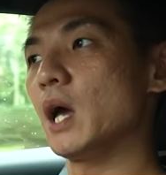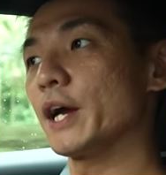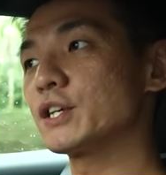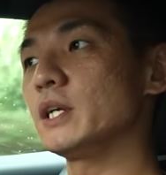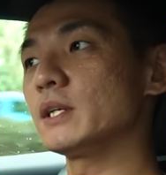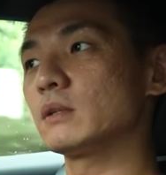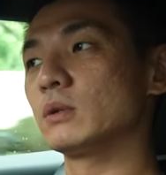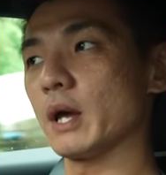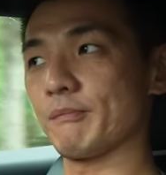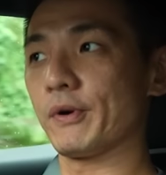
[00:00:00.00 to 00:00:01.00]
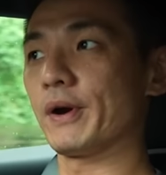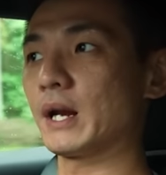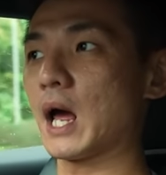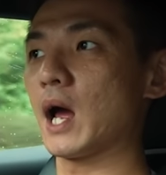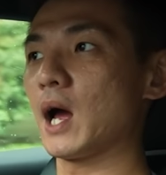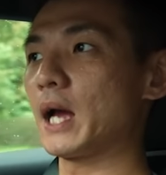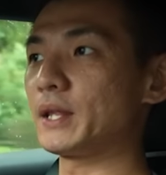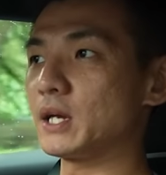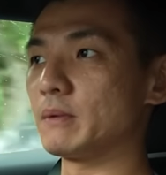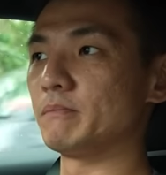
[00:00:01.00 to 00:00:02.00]
actually, to that point, I
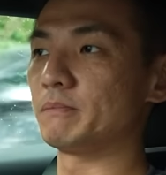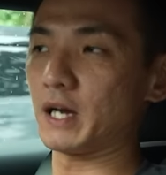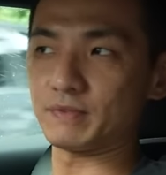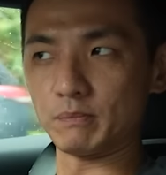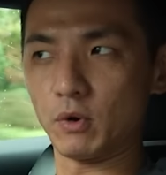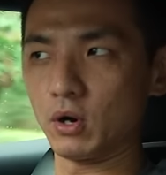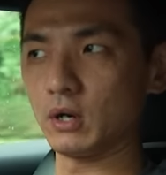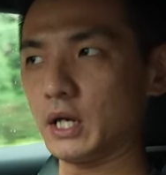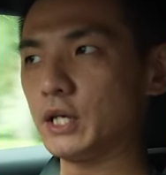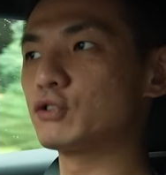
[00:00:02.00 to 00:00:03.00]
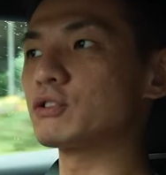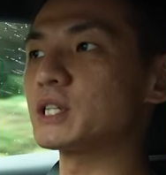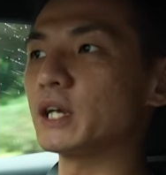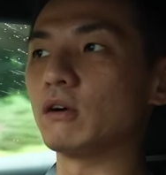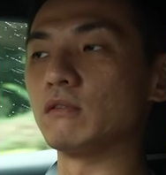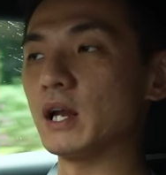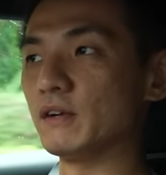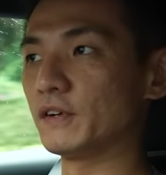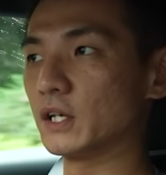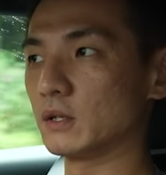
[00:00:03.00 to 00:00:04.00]
think perhaps a more interesting or
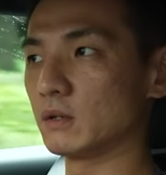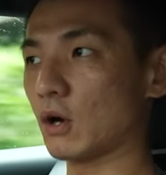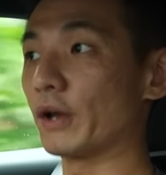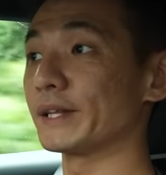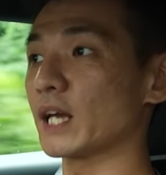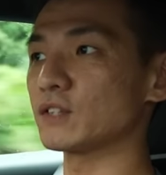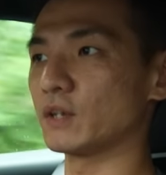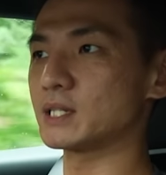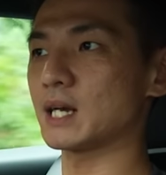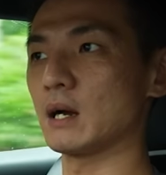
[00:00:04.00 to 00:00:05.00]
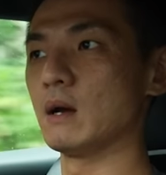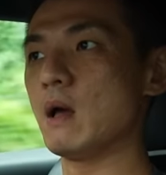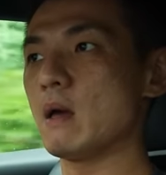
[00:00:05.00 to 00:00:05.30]
relevant context for this car